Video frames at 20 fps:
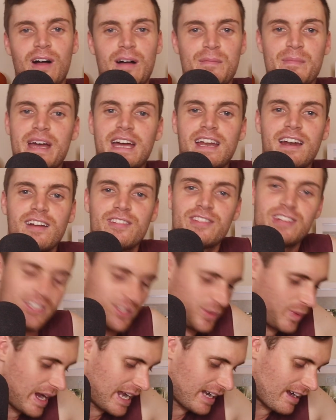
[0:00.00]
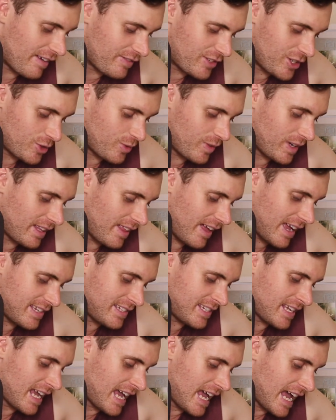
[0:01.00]
And man, this week I've just
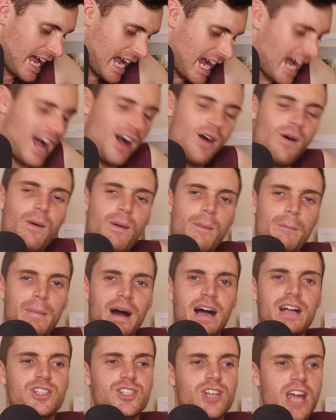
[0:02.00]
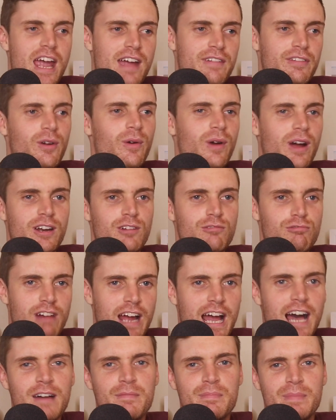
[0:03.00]
realized how much everyone
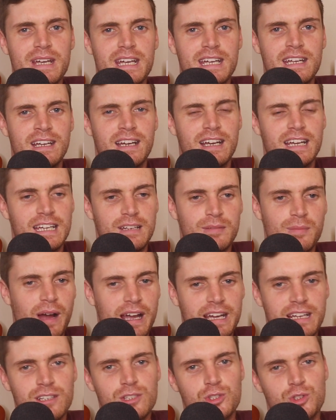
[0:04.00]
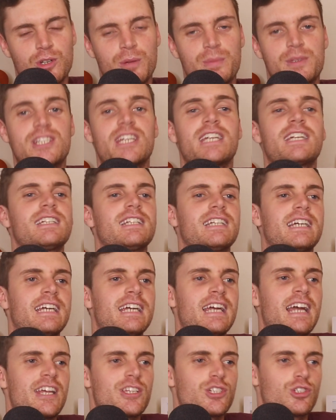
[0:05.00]
around me in my industry
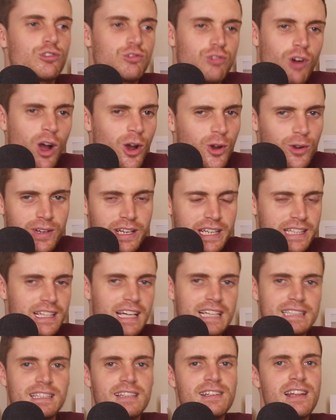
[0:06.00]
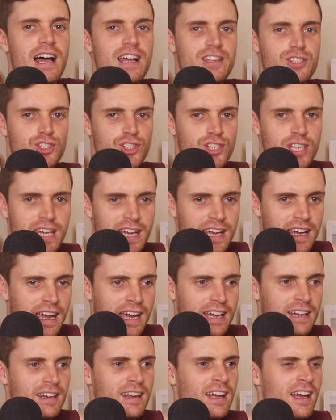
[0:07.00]
particularly has grown in like the last year
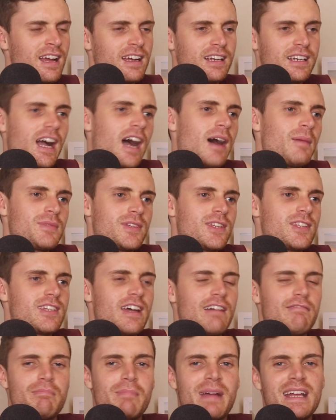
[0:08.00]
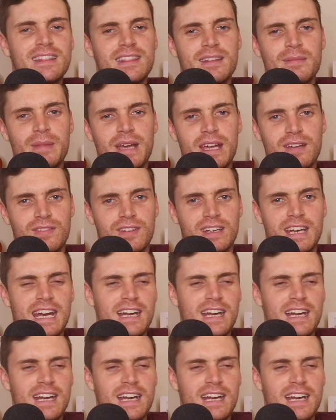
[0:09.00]
and come since I've met them even.